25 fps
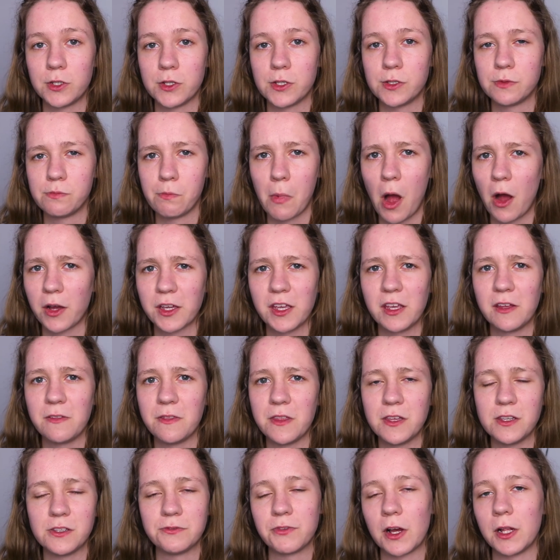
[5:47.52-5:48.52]
is mocking
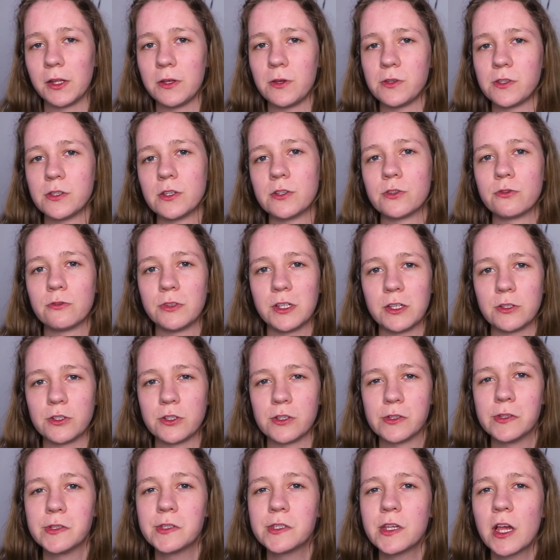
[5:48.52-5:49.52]
these values and
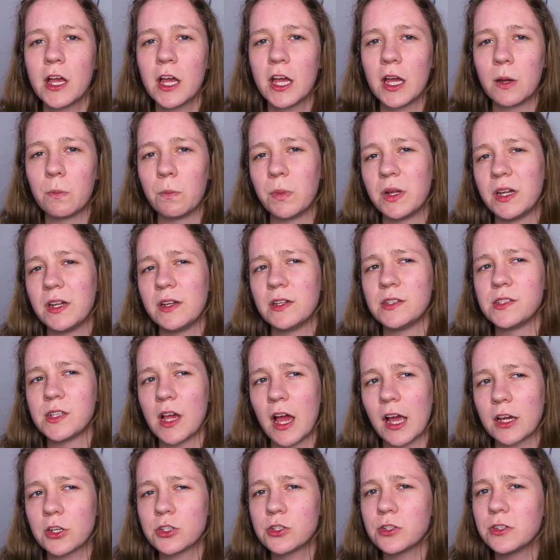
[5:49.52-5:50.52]
traditions. But it is
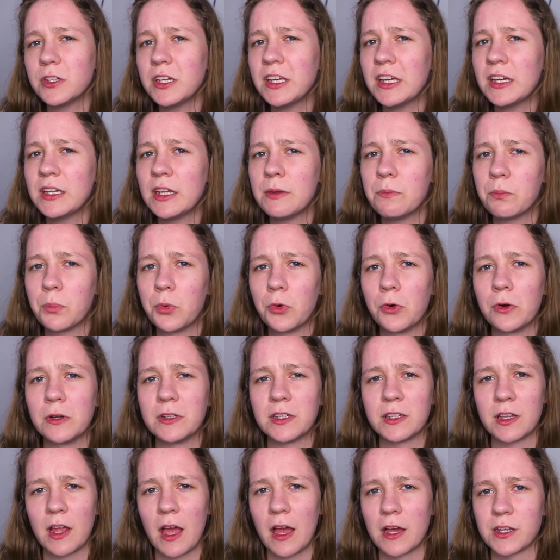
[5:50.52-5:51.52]
actually an
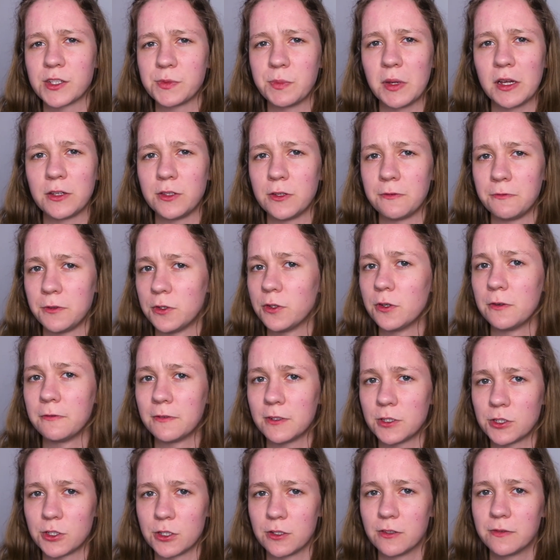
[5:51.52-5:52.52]
important aspect of
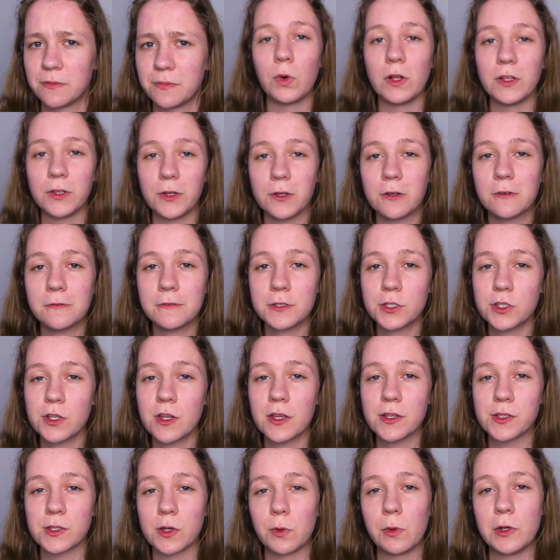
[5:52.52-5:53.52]
Eurovision. While Eurovision
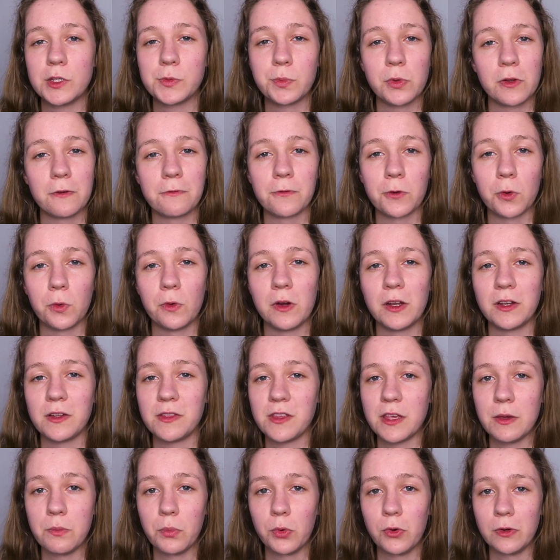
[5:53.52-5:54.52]
has always put forward
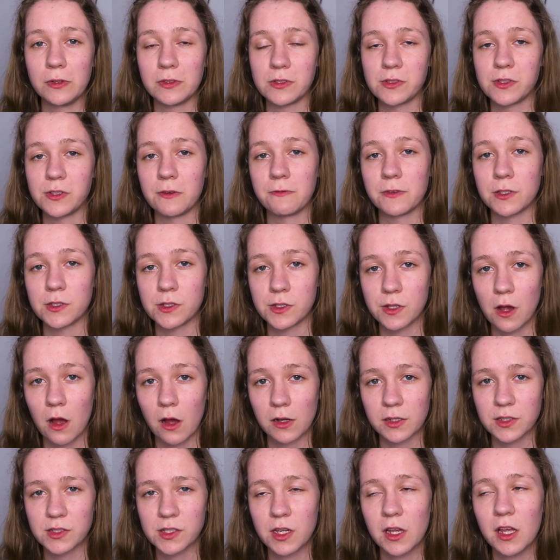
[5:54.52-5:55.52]
the importance of the
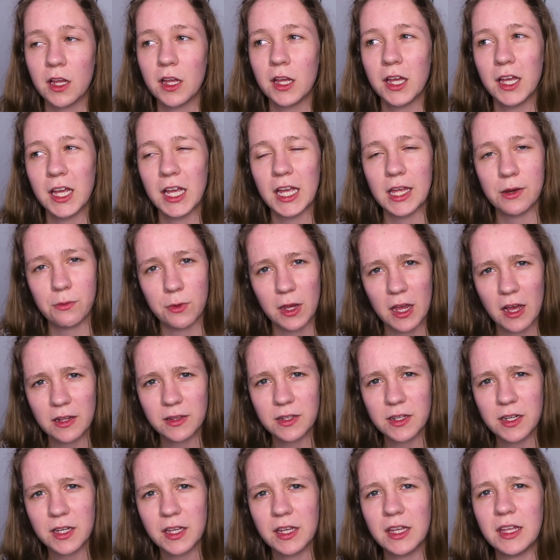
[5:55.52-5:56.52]
songs, in
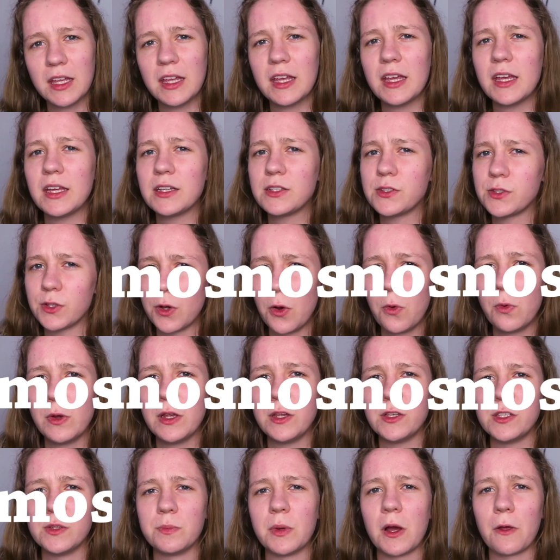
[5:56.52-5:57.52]
reality, it's
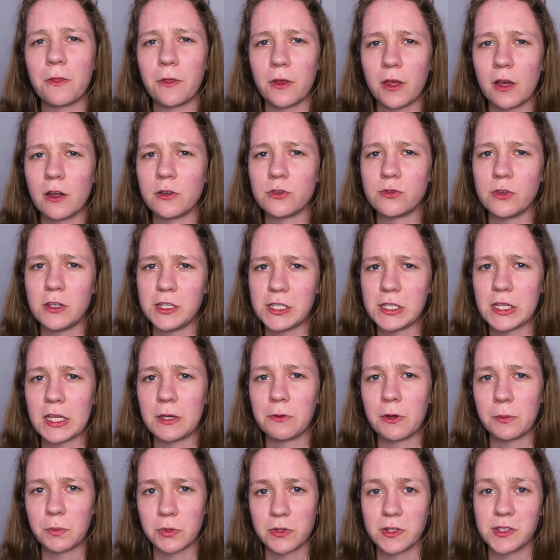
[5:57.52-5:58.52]
always about the countries they
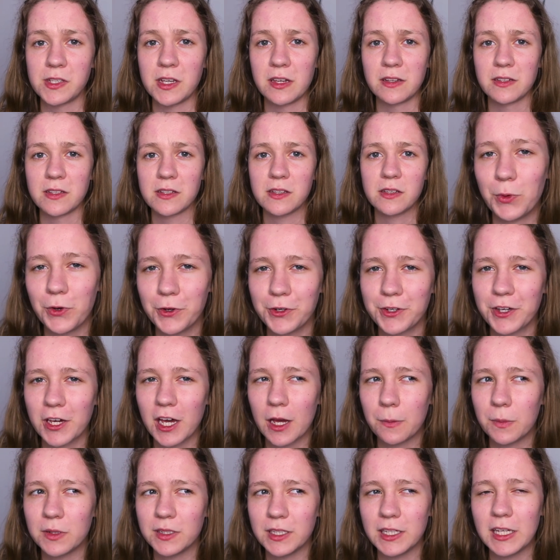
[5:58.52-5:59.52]
represent, more
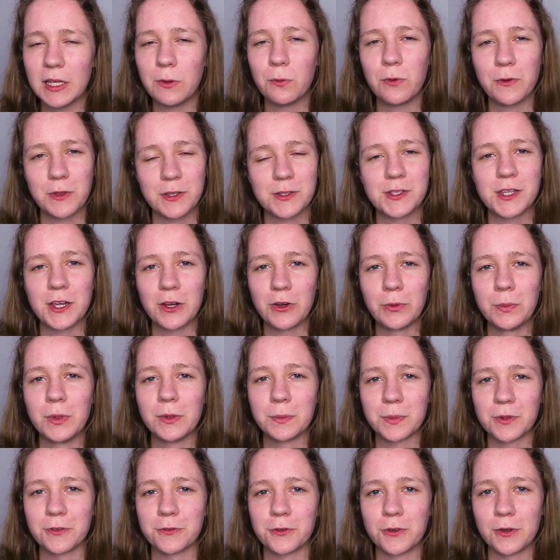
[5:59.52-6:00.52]
commonly with the terrible
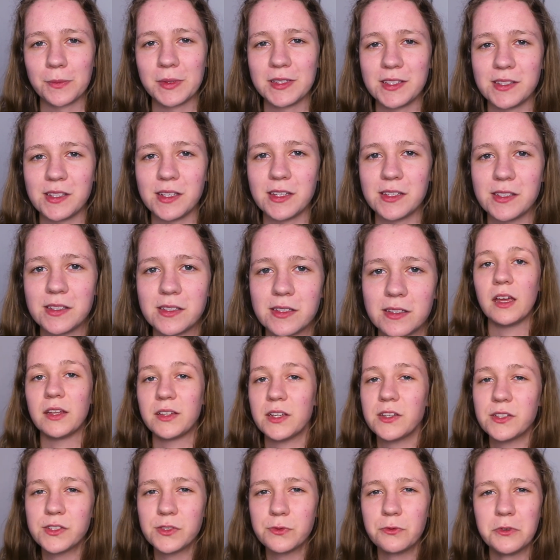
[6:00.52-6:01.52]
performances. It
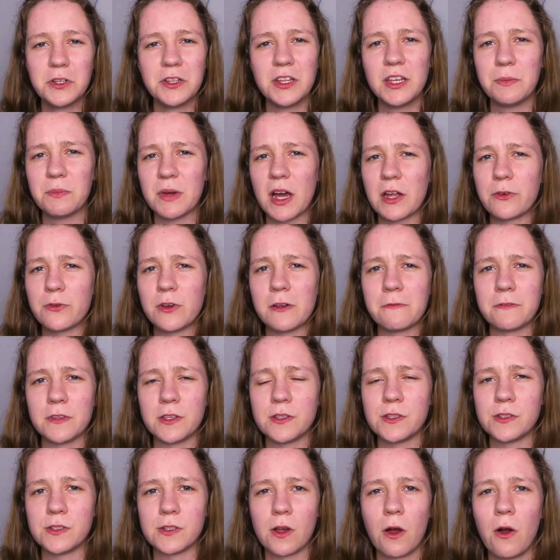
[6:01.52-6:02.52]
doesn't really matter if the
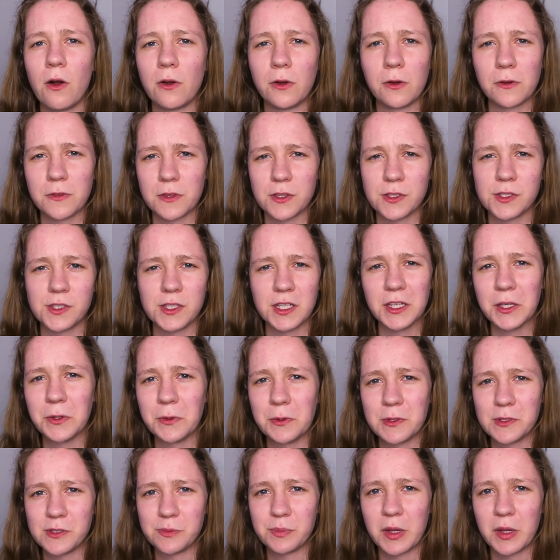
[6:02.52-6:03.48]
song or the singer is